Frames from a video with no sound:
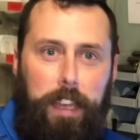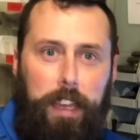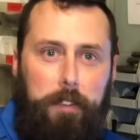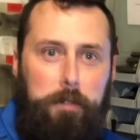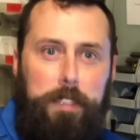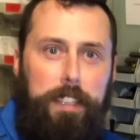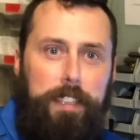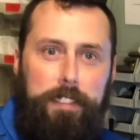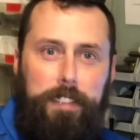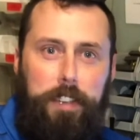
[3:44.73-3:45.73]

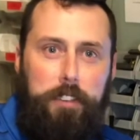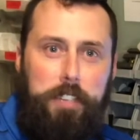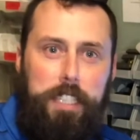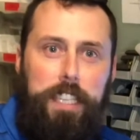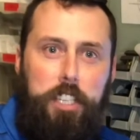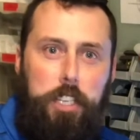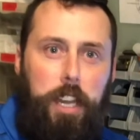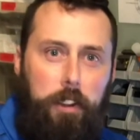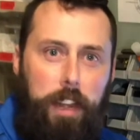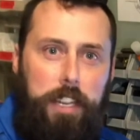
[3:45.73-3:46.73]
within just a
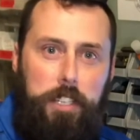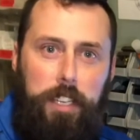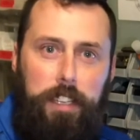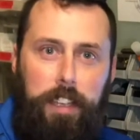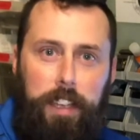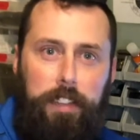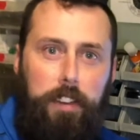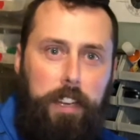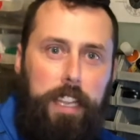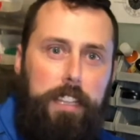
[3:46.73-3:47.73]
generation, their
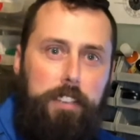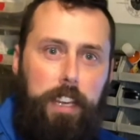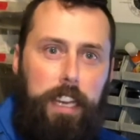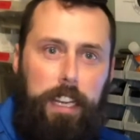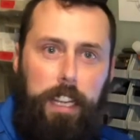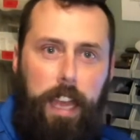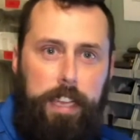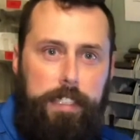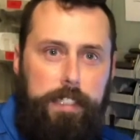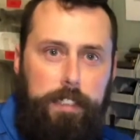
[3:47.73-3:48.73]
kids are getting
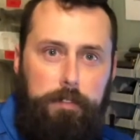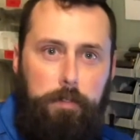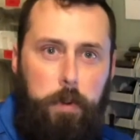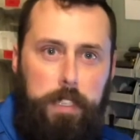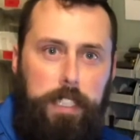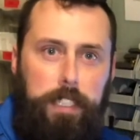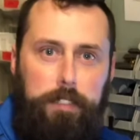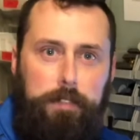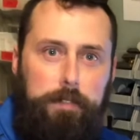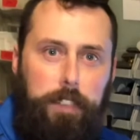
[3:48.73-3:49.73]
glasses at
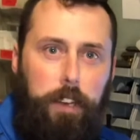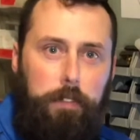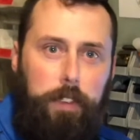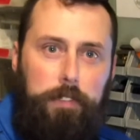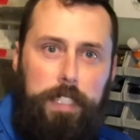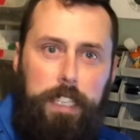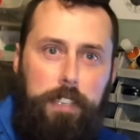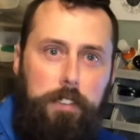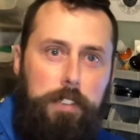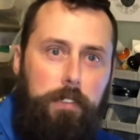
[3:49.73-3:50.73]
14, 15
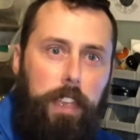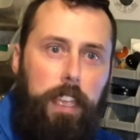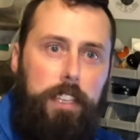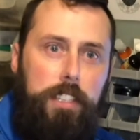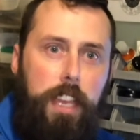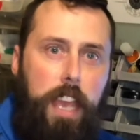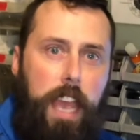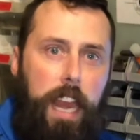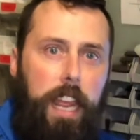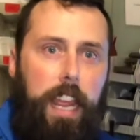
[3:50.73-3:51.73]
years of age.
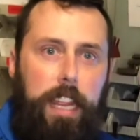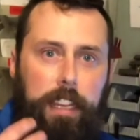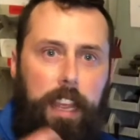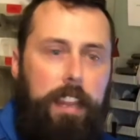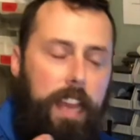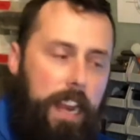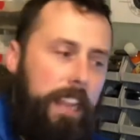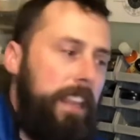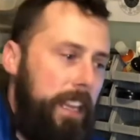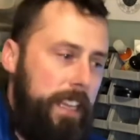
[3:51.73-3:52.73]
And that, I
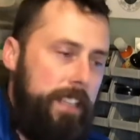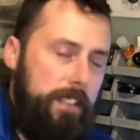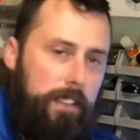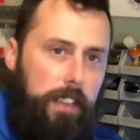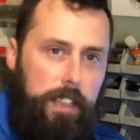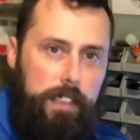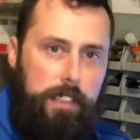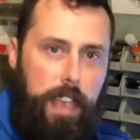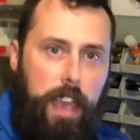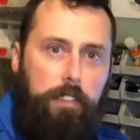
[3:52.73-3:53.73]
think,
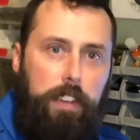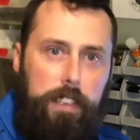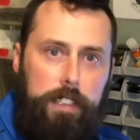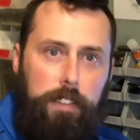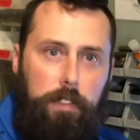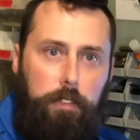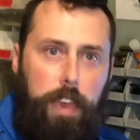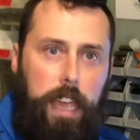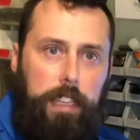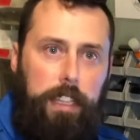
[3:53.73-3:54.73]
is evidence of the
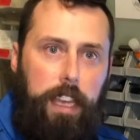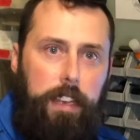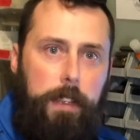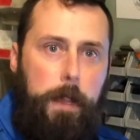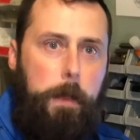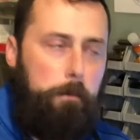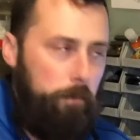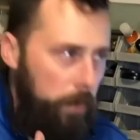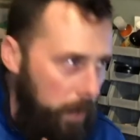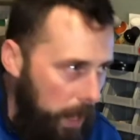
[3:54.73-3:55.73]
fact that
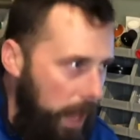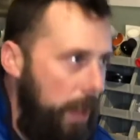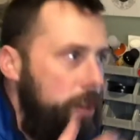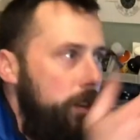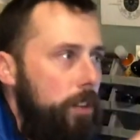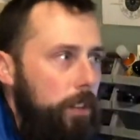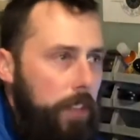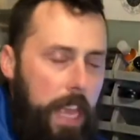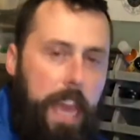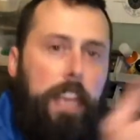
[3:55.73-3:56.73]

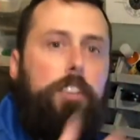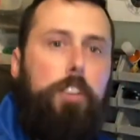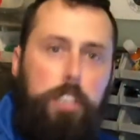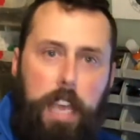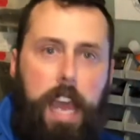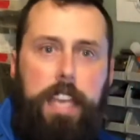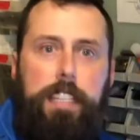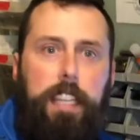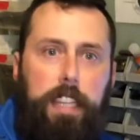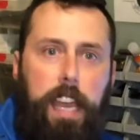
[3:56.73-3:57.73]
the exercise
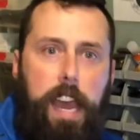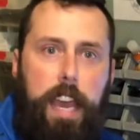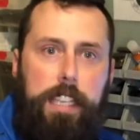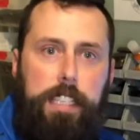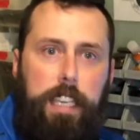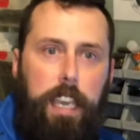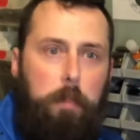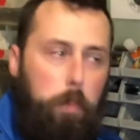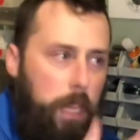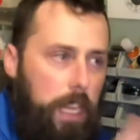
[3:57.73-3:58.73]
that the eyes get
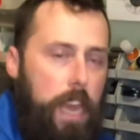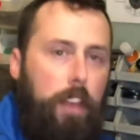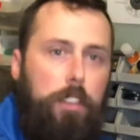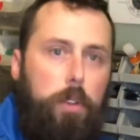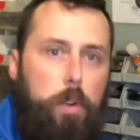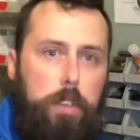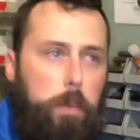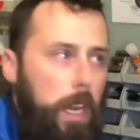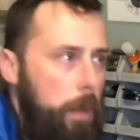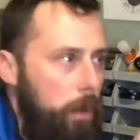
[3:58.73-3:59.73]
being outdoors, being able to